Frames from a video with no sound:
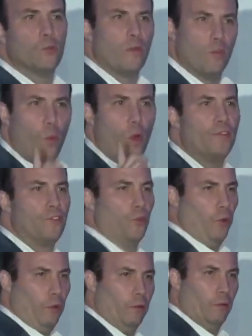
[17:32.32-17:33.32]
with one
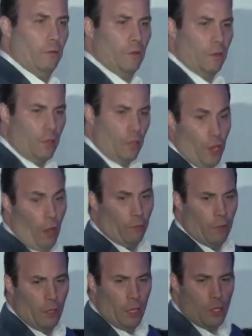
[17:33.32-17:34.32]
tool. You don't.
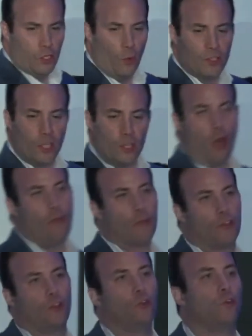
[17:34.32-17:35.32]
So it's another
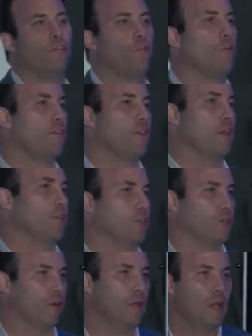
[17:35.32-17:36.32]
tool for the
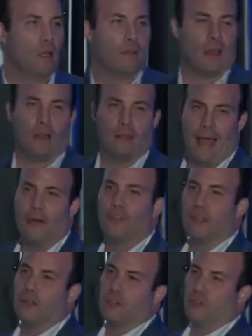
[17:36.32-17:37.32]
industry that allowed
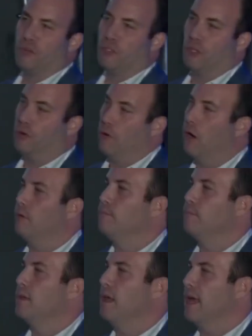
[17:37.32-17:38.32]
the industry to grow.
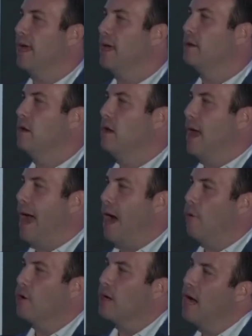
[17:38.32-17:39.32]
And
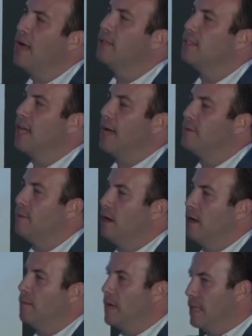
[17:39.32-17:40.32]
our concept,
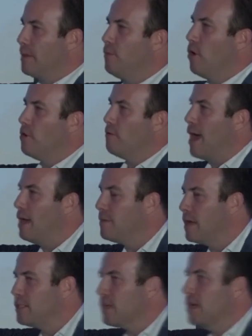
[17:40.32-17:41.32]
my late partner Adam
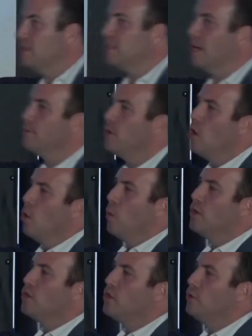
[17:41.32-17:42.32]
and I's concept,
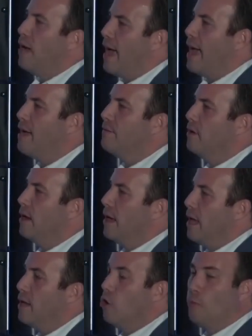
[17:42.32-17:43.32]
was to have
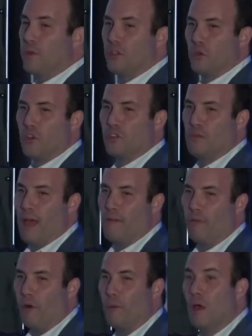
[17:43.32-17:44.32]
an open source
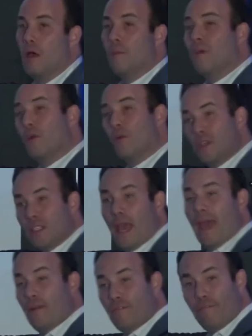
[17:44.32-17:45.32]
platform. But it was,
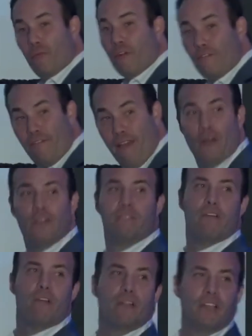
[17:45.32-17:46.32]
and we found it
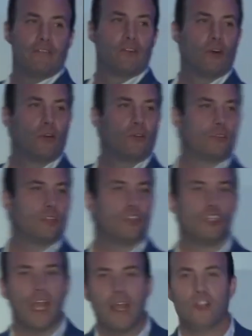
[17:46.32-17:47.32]
very difficult to
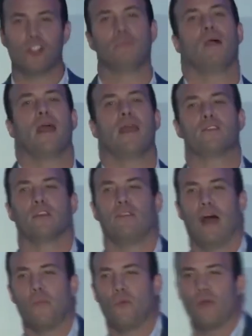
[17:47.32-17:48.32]
change the minds of
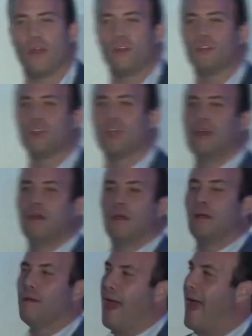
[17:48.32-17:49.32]
operators,
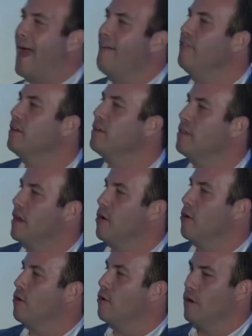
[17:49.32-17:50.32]
having
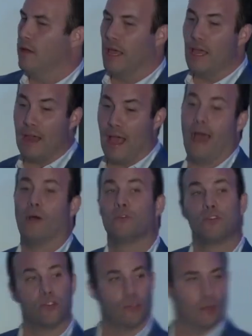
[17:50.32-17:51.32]
their in-house